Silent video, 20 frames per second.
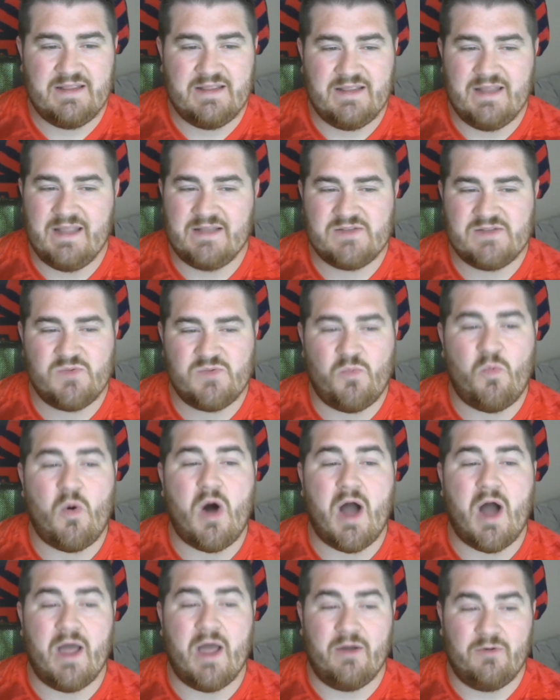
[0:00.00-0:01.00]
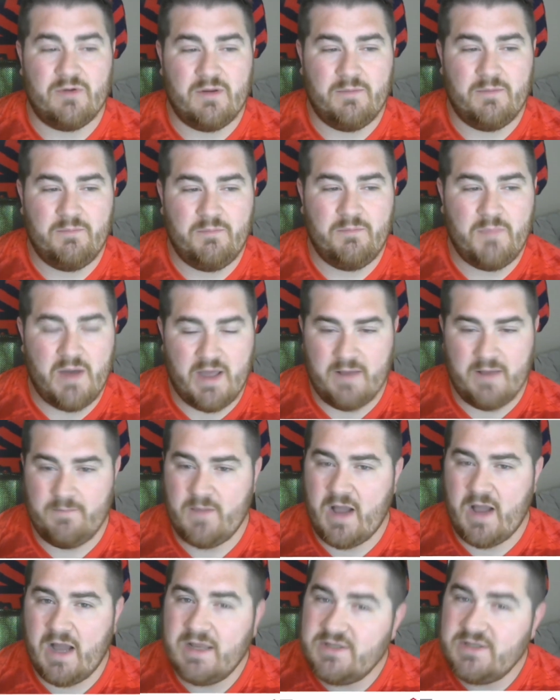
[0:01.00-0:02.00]
That's wild. But
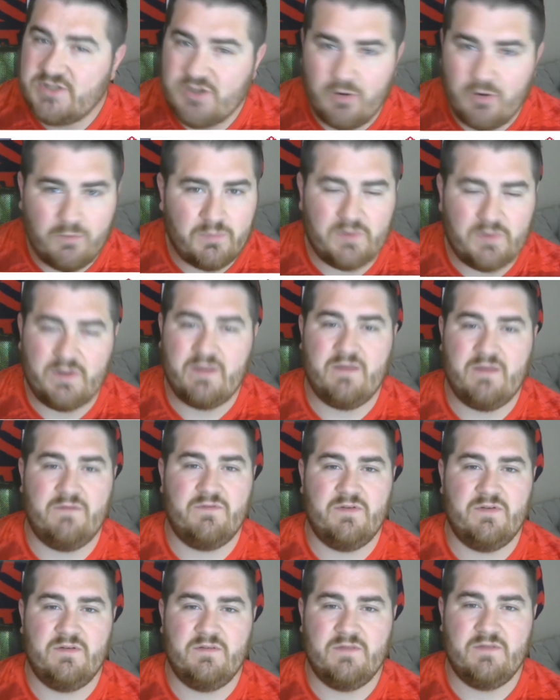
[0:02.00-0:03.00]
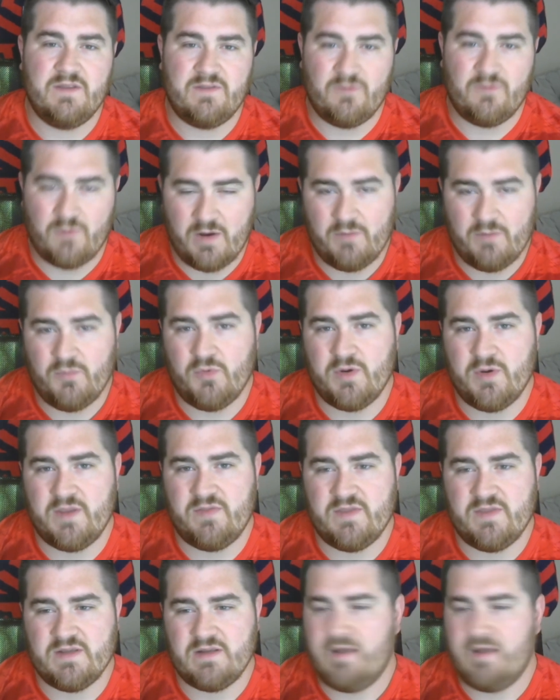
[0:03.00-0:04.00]
I don't believe that the Red Bull
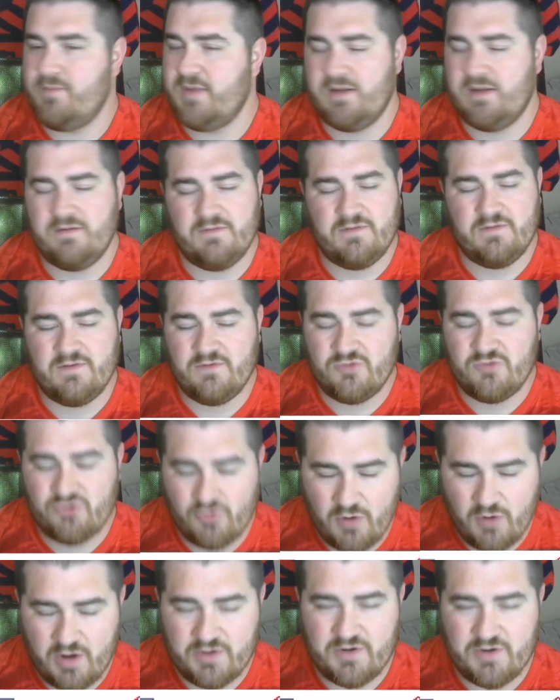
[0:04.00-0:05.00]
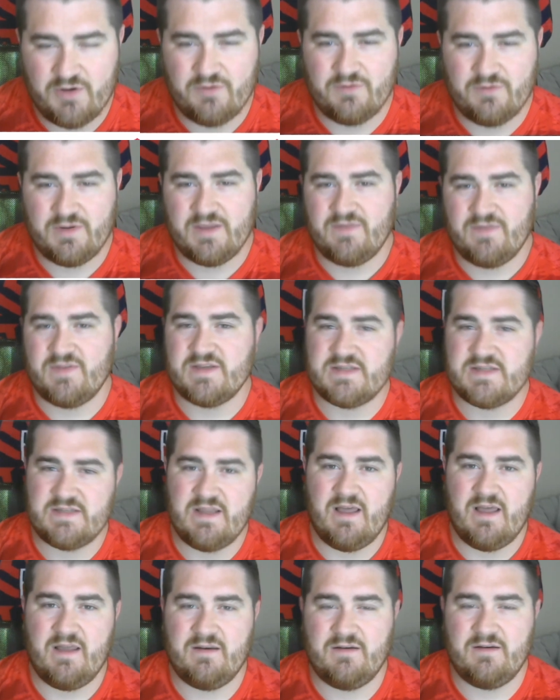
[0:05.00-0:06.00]
Toronto get this
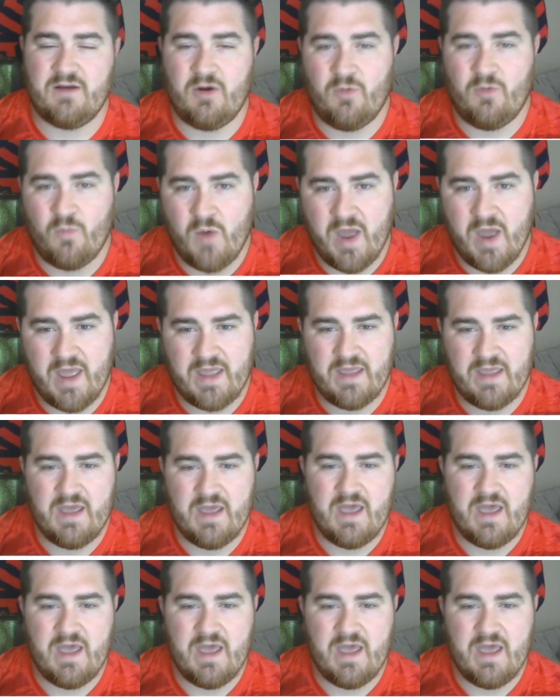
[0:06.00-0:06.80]
done away.